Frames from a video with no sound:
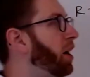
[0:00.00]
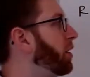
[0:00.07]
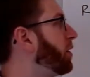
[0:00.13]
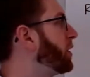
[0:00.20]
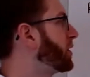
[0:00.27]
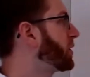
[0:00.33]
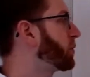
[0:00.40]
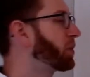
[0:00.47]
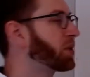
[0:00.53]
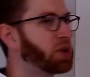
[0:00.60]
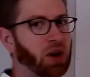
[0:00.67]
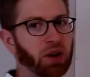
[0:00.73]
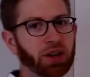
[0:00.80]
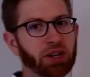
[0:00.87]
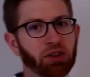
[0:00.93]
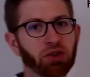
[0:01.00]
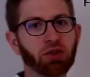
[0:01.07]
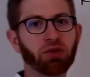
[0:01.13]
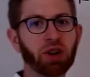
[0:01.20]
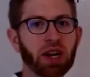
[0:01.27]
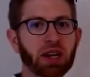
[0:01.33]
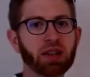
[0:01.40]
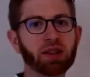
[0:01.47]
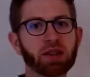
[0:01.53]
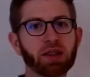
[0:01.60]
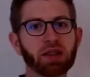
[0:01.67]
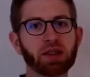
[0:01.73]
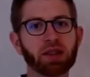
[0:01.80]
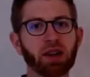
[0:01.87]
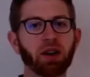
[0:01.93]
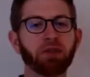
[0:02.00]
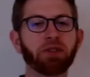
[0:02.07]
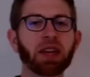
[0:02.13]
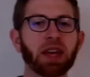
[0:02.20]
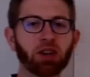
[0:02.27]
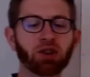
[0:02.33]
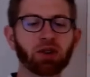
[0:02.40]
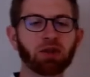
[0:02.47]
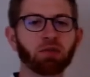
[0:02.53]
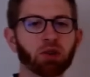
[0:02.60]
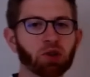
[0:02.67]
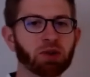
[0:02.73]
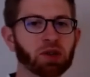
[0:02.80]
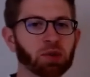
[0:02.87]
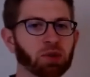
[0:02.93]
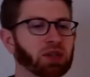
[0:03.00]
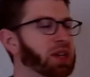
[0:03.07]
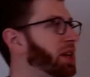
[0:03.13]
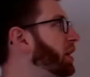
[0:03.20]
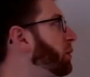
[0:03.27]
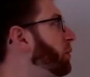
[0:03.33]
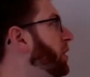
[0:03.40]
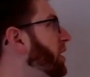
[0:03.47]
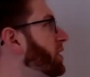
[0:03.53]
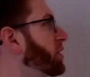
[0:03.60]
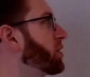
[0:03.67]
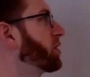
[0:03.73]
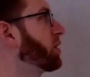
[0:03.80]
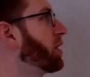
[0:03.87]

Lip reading: This is what's called a transesterification, which means we're taking one ester and